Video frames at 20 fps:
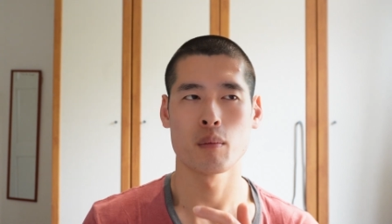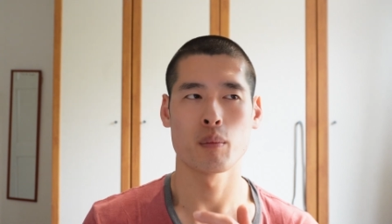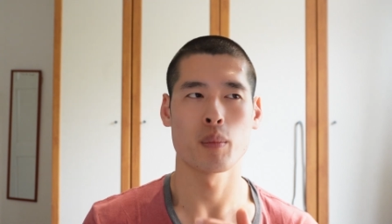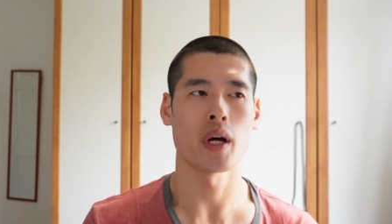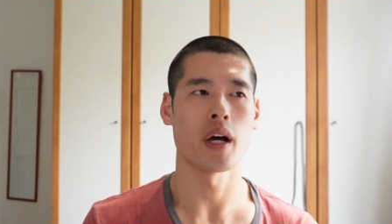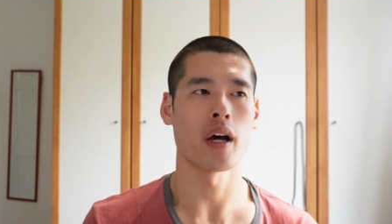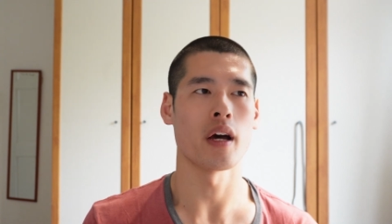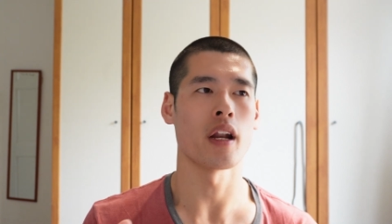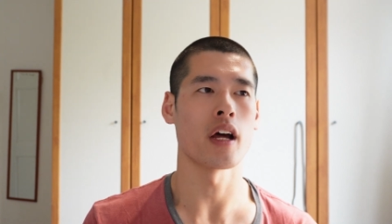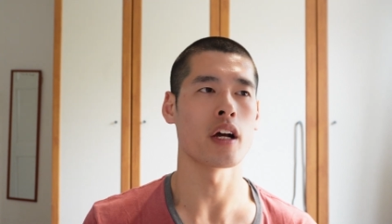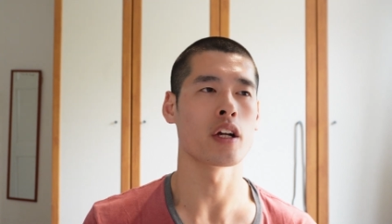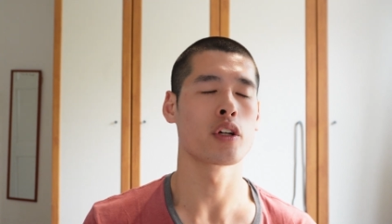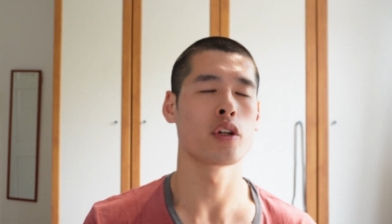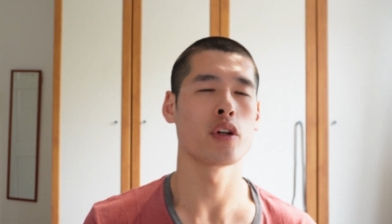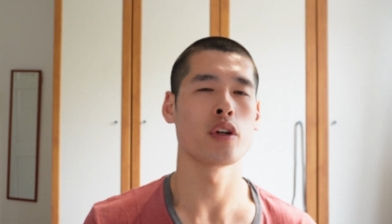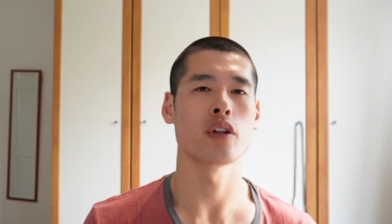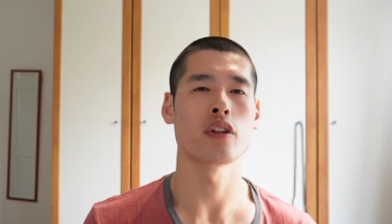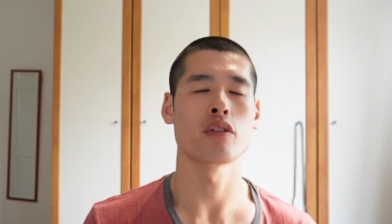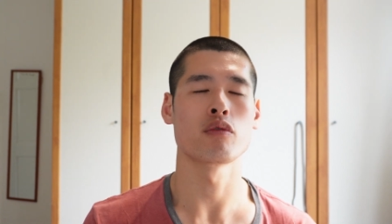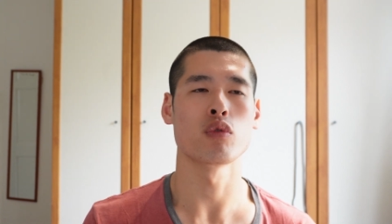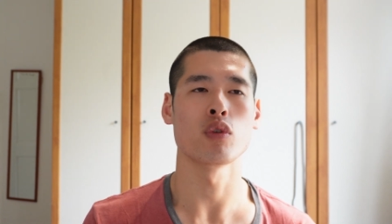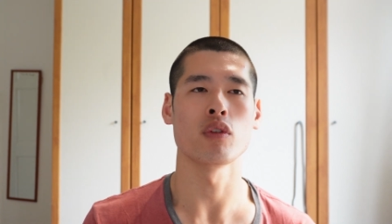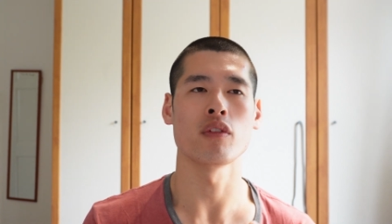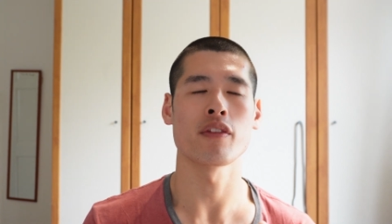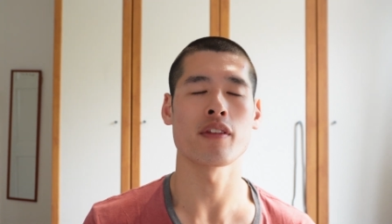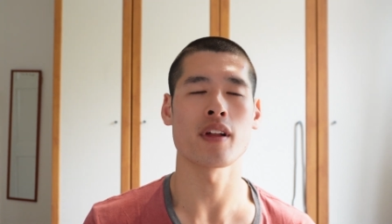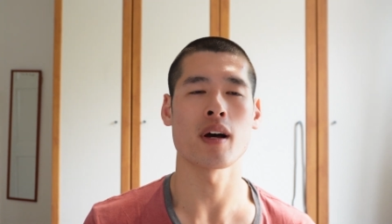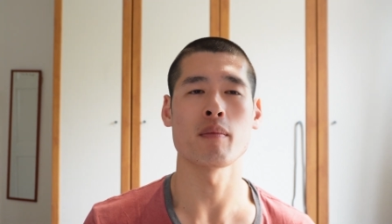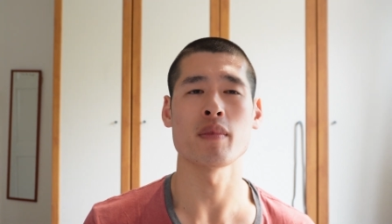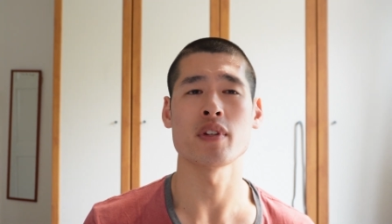But a good rule of
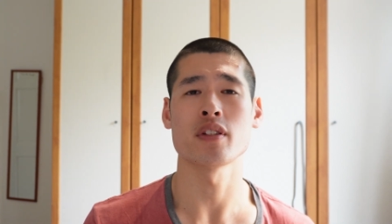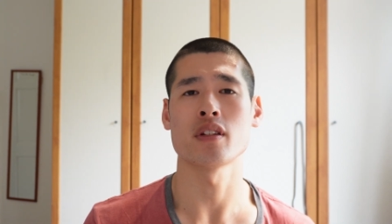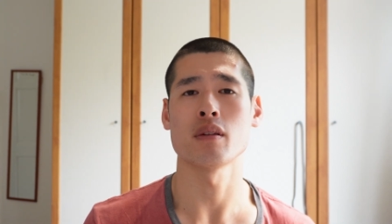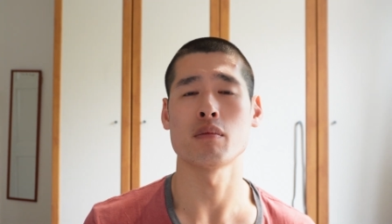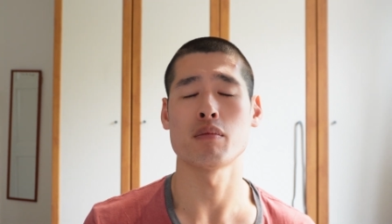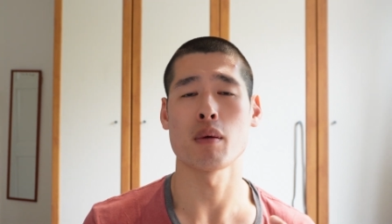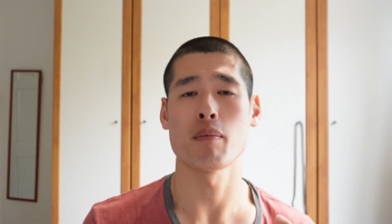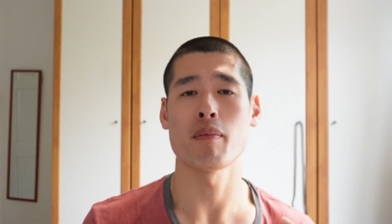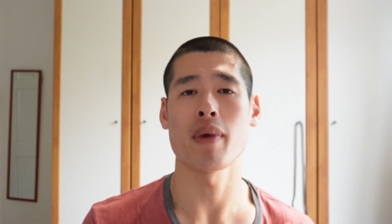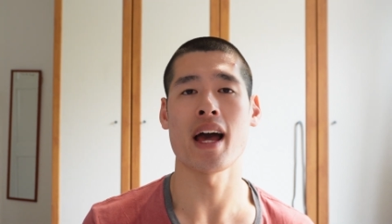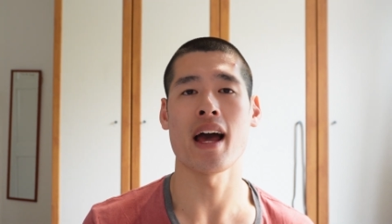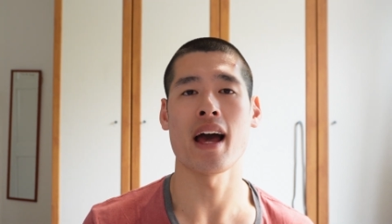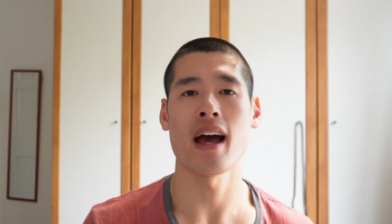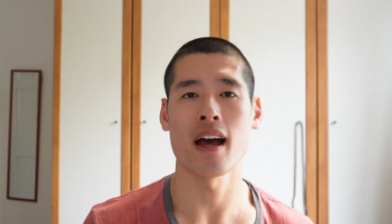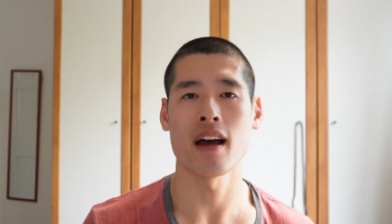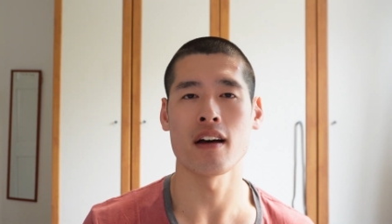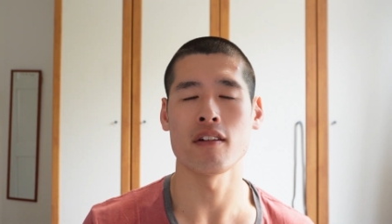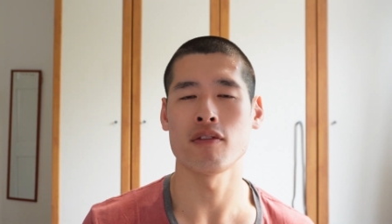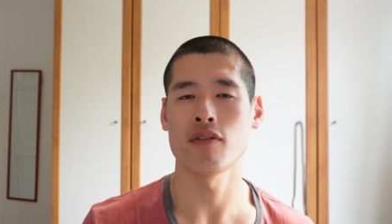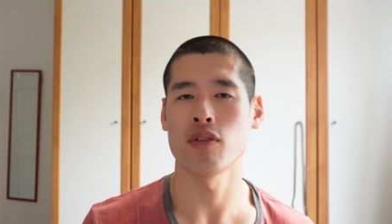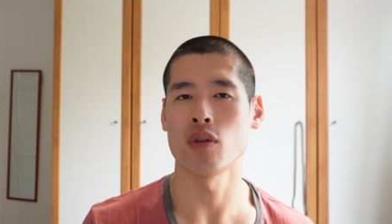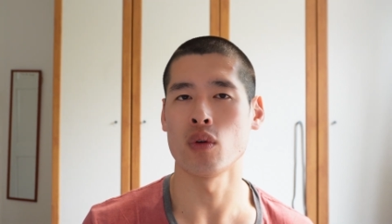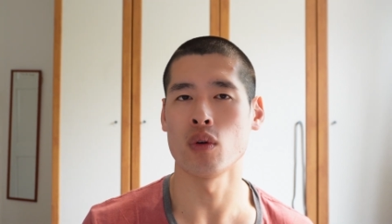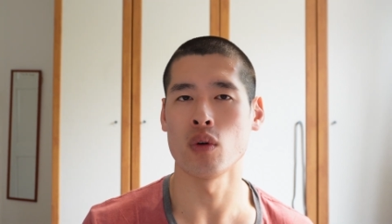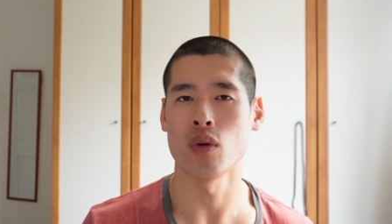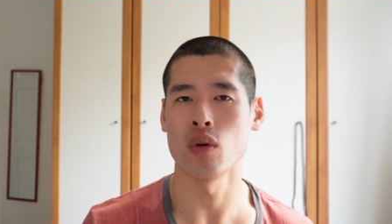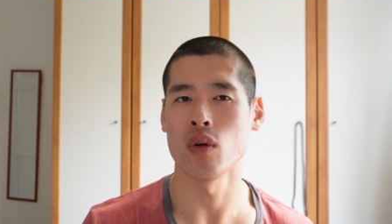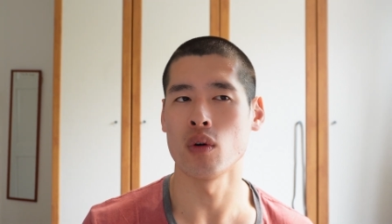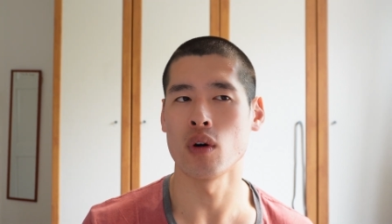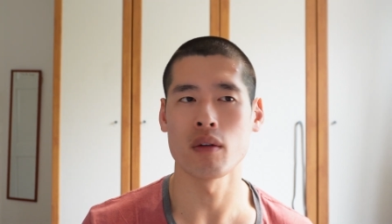thumb is to prepare
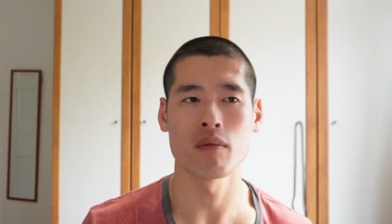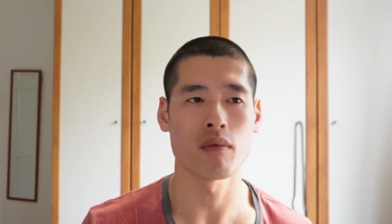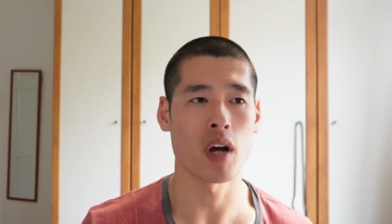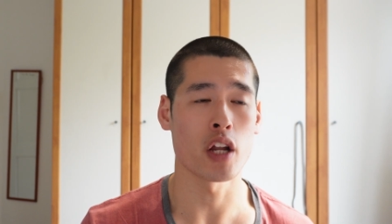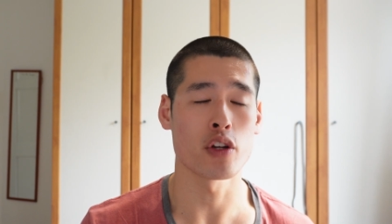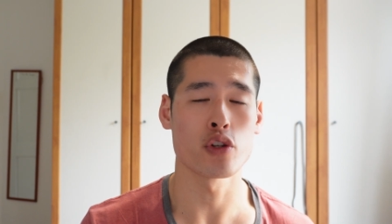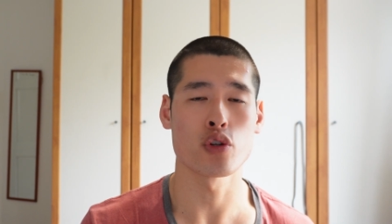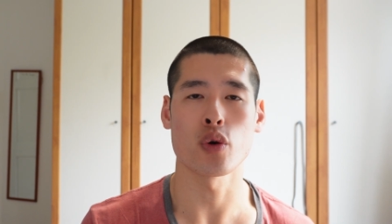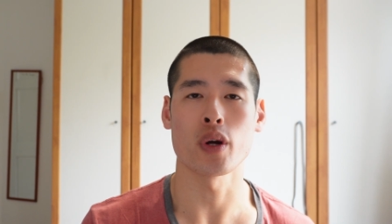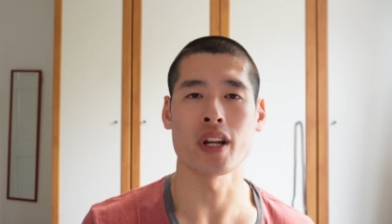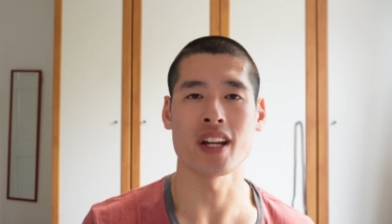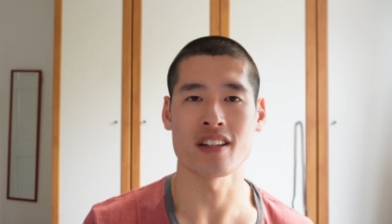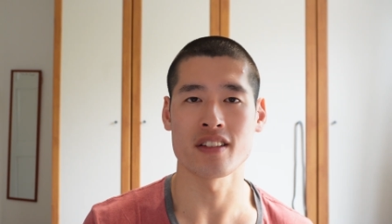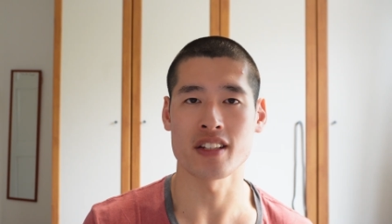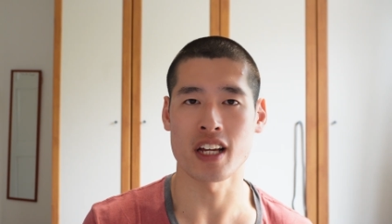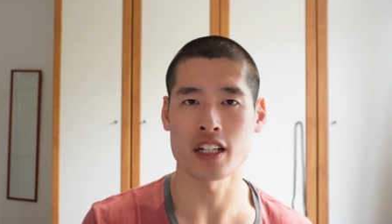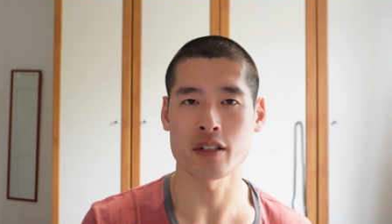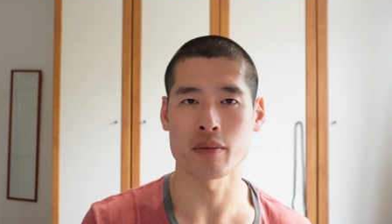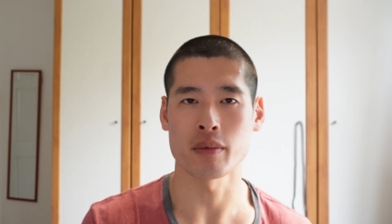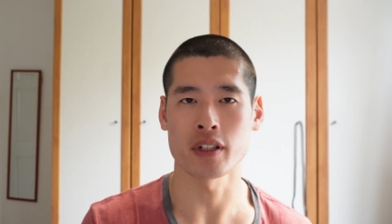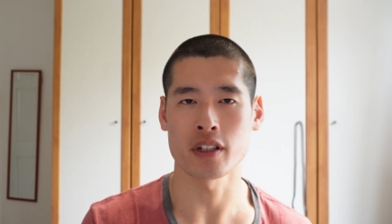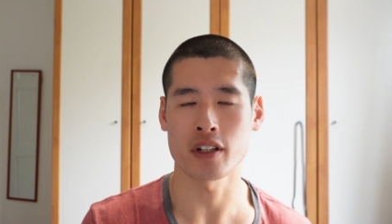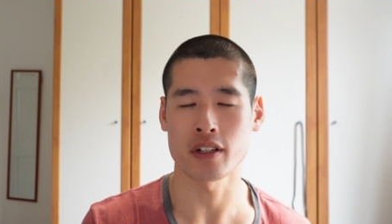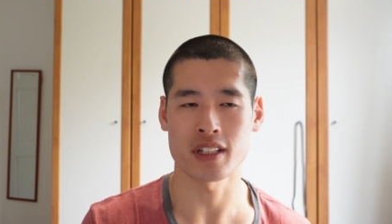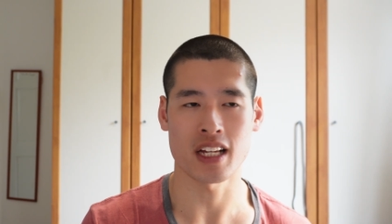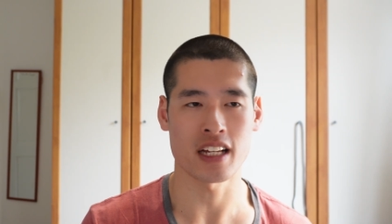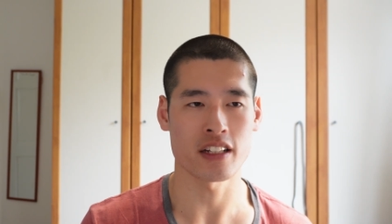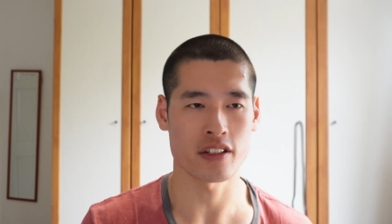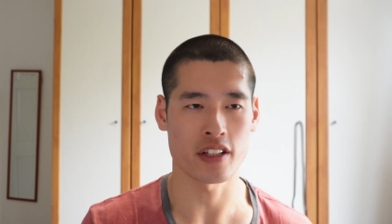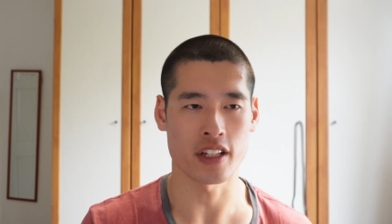for a joint assessment, because
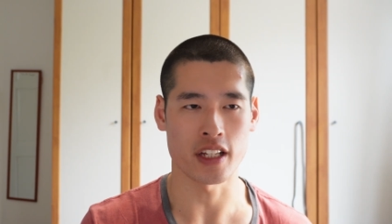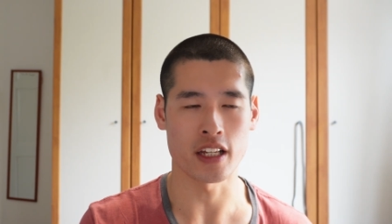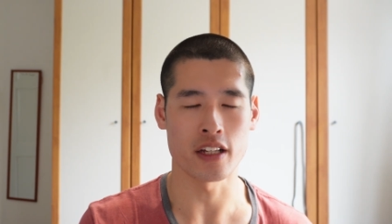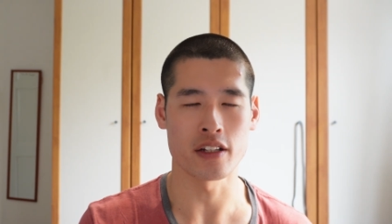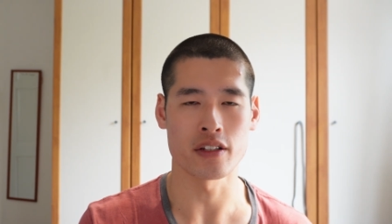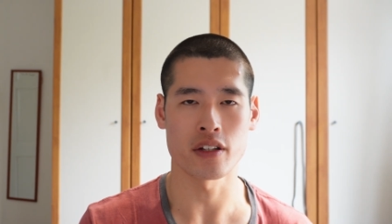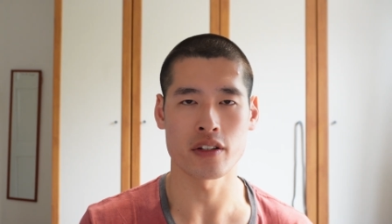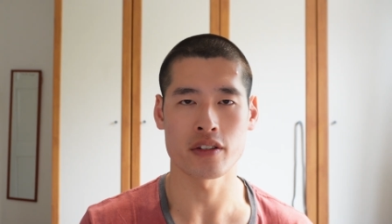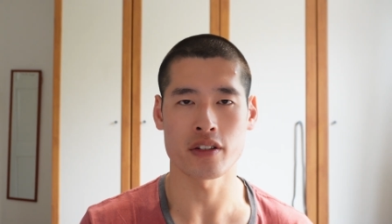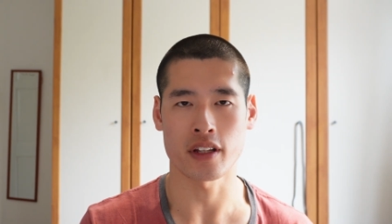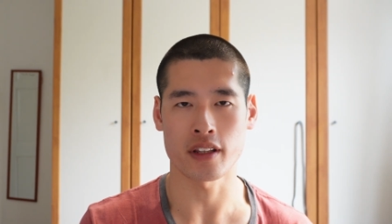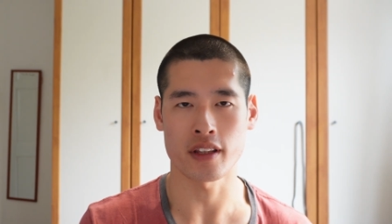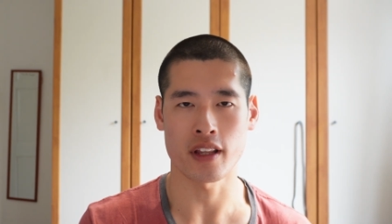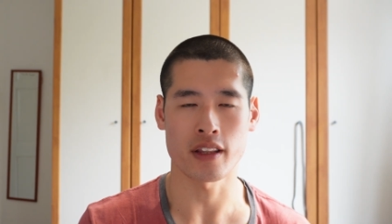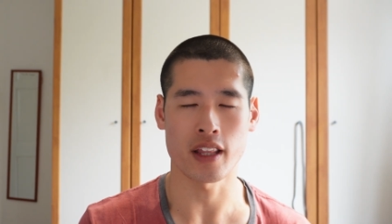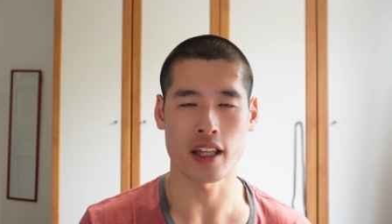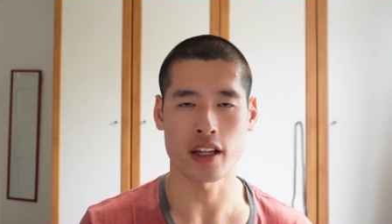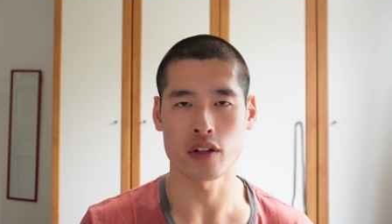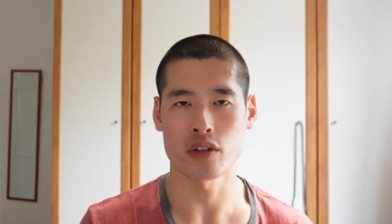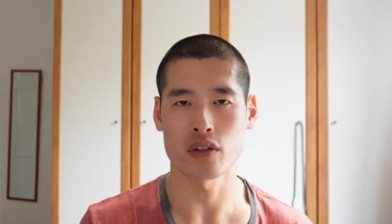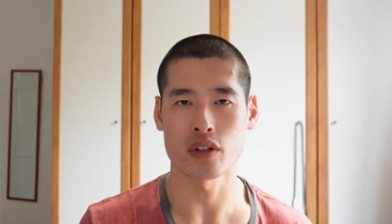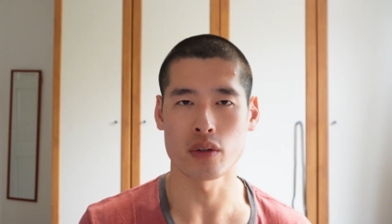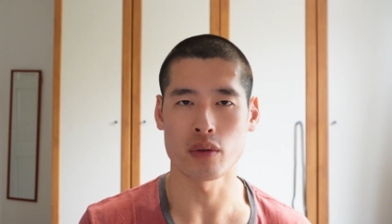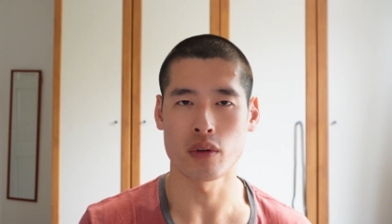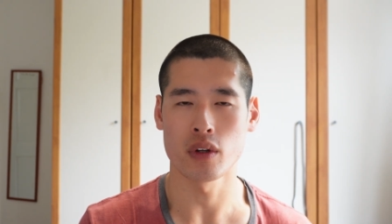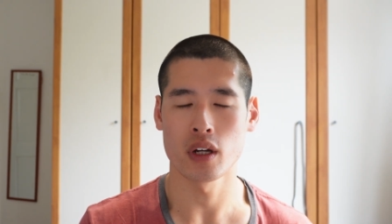that's the easiest thing that they could do.